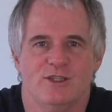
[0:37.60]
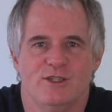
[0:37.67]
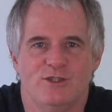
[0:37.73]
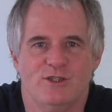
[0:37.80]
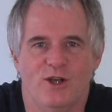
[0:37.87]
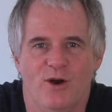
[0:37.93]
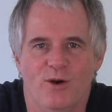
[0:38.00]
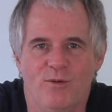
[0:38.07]

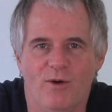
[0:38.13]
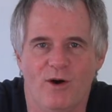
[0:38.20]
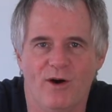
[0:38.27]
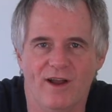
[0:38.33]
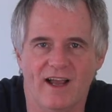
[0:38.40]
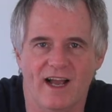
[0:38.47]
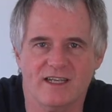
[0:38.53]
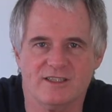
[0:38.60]
So
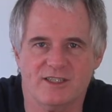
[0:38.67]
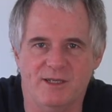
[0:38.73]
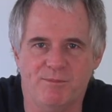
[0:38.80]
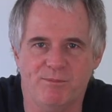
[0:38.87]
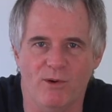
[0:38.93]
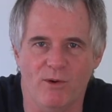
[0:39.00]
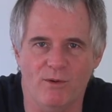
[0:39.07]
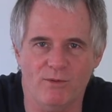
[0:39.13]
I actually
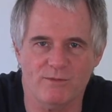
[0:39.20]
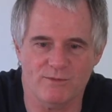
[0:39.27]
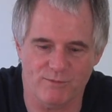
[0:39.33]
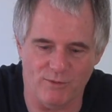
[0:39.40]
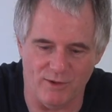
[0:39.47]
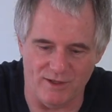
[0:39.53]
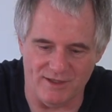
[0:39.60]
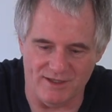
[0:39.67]
bought
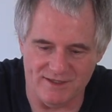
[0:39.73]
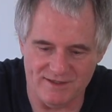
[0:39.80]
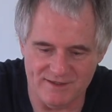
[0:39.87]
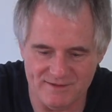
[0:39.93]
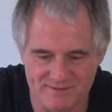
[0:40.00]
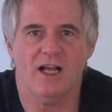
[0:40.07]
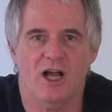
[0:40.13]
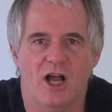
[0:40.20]
one.
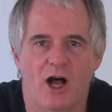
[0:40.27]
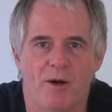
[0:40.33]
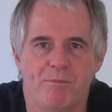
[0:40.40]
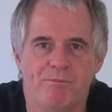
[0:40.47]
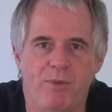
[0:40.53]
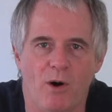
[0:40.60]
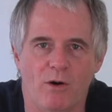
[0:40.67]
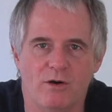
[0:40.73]
A
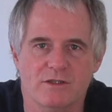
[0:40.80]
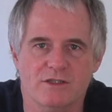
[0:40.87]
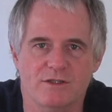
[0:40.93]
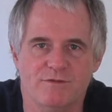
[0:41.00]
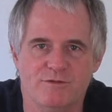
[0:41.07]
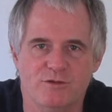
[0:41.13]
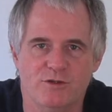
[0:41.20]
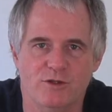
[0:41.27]
box
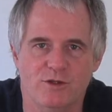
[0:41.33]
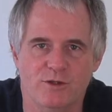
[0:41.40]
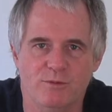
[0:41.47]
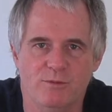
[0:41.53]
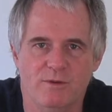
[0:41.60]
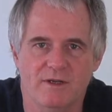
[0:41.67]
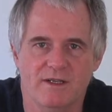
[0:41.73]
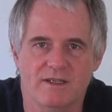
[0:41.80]
of
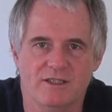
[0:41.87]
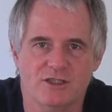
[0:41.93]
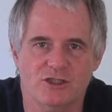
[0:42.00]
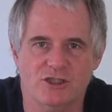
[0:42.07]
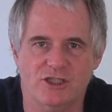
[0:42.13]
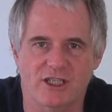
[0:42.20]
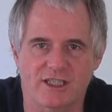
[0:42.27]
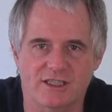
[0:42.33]
2
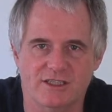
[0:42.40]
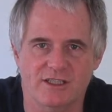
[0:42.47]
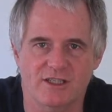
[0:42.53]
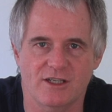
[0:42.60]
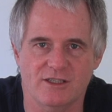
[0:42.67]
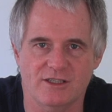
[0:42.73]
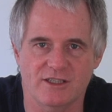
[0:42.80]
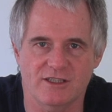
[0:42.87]
cheese and
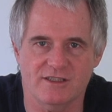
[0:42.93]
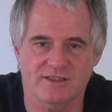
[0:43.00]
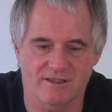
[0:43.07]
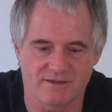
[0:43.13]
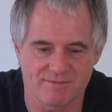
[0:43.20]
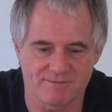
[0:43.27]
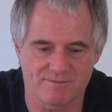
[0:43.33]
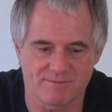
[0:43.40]
onion
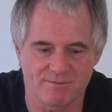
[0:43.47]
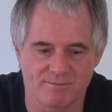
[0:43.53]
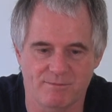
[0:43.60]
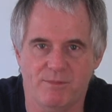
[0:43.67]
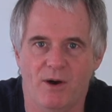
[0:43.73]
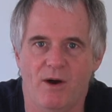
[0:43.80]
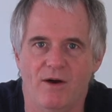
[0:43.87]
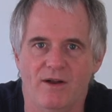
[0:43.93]

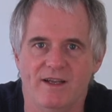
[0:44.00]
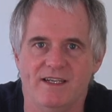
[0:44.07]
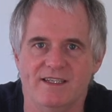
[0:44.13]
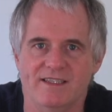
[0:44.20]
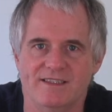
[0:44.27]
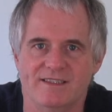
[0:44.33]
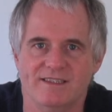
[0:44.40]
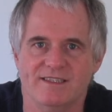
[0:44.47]

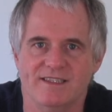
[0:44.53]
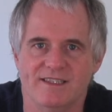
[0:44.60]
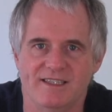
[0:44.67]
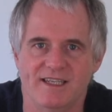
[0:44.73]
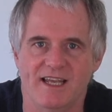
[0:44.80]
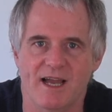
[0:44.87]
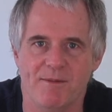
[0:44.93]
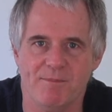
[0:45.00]
pies.
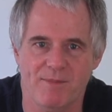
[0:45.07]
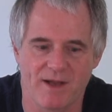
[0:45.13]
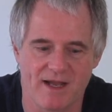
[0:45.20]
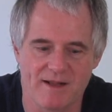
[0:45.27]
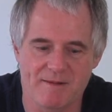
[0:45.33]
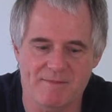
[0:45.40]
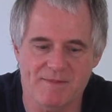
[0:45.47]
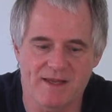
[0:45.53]
Yep,
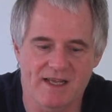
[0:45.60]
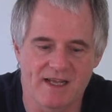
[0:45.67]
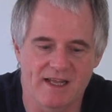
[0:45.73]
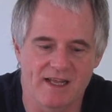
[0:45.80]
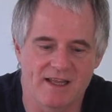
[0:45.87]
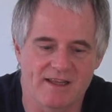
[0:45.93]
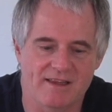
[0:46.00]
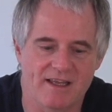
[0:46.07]

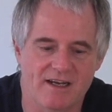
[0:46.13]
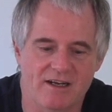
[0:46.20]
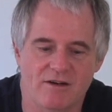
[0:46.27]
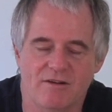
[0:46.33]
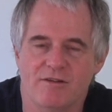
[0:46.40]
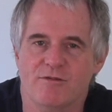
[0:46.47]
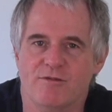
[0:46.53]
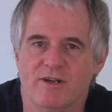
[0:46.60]

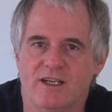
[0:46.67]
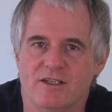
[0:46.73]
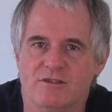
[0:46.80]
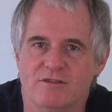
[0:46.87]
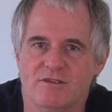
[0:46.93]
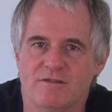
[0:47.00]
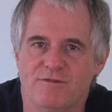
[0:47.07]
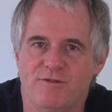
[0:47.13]
they're
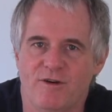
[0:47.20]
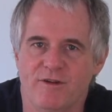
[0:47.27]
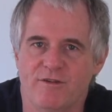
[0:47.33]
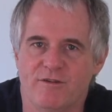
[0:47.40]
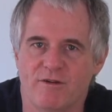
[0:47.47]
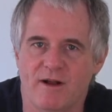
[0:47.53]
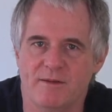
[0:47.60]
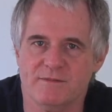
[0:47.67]
305
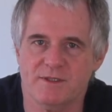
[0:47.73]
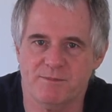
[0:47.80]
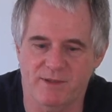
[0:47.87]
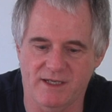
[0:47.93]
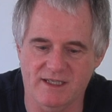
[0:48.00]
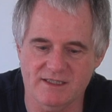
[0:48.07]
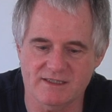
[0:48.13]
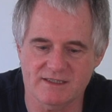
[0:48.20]
grams a
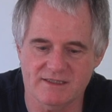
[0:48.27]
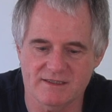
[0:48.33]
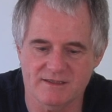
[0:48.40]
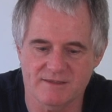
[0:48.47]
piece.